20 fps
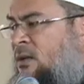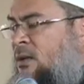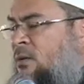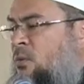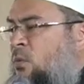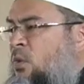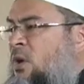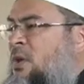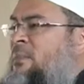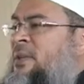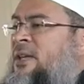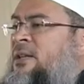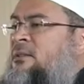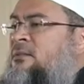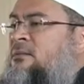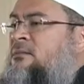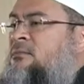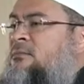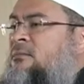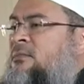
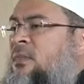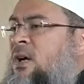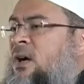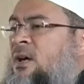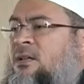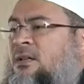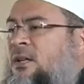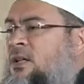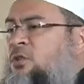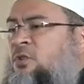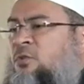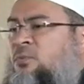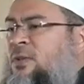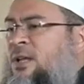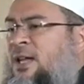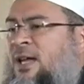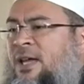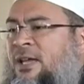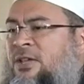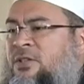women are not
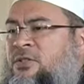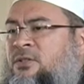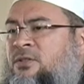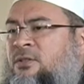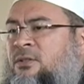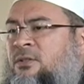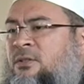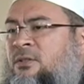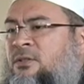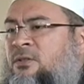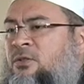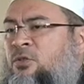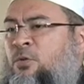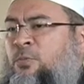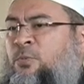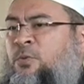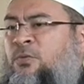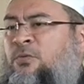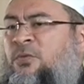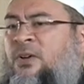obliged to
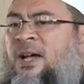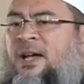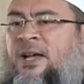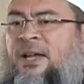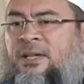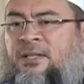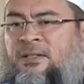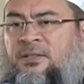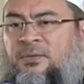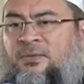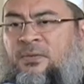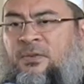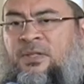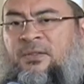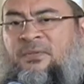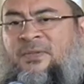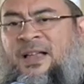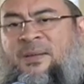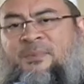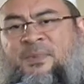provide for the
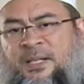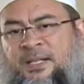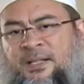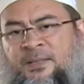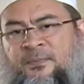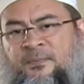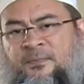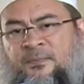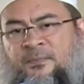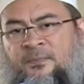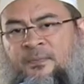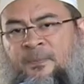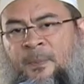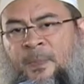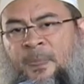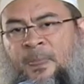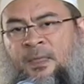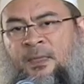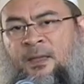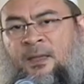family.
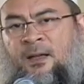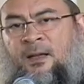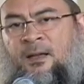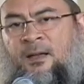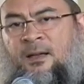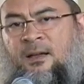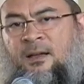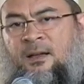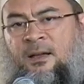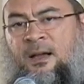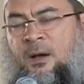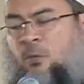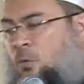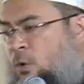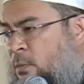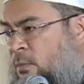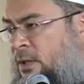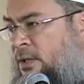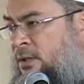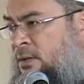A
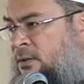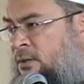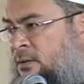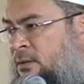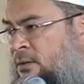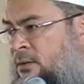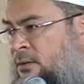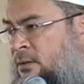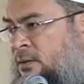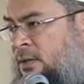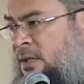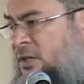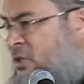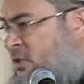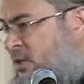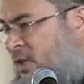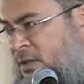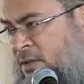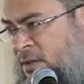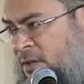woman, it's
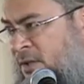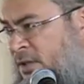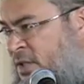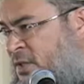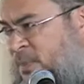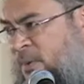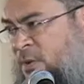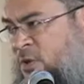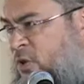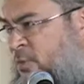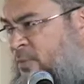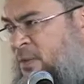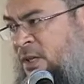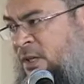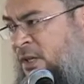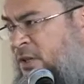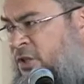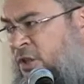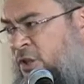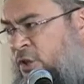not her
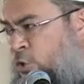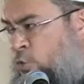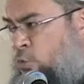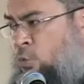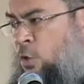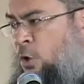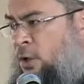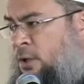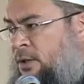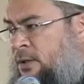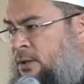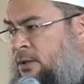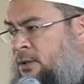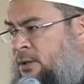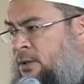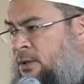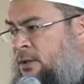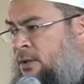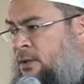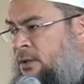responsibility to work.
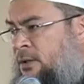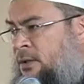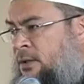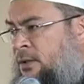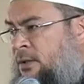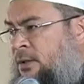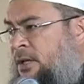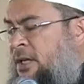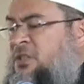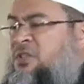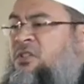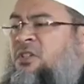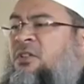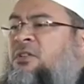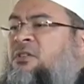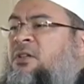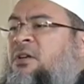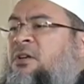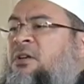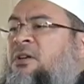It's
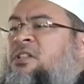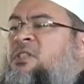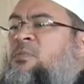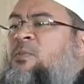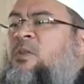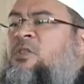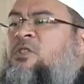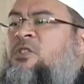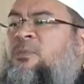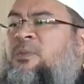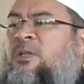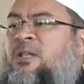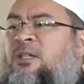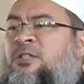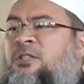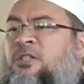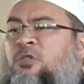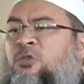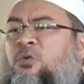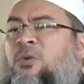not her
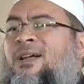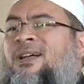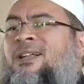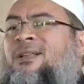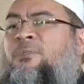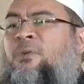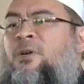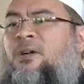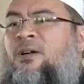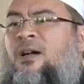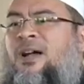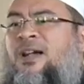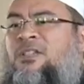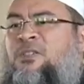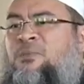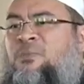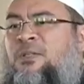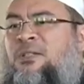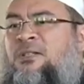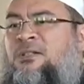responsibility to help her
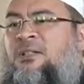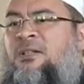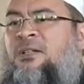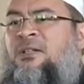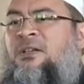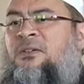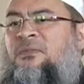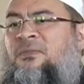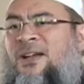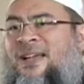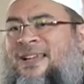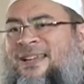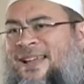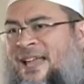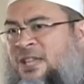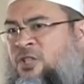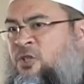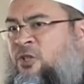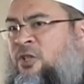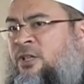husband
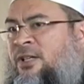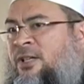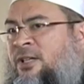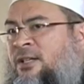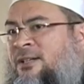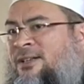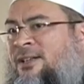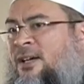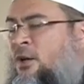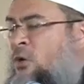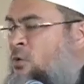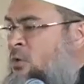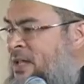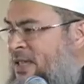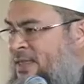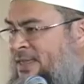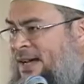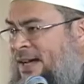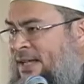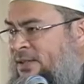financially. Not only
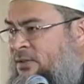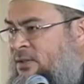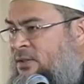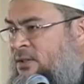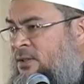that,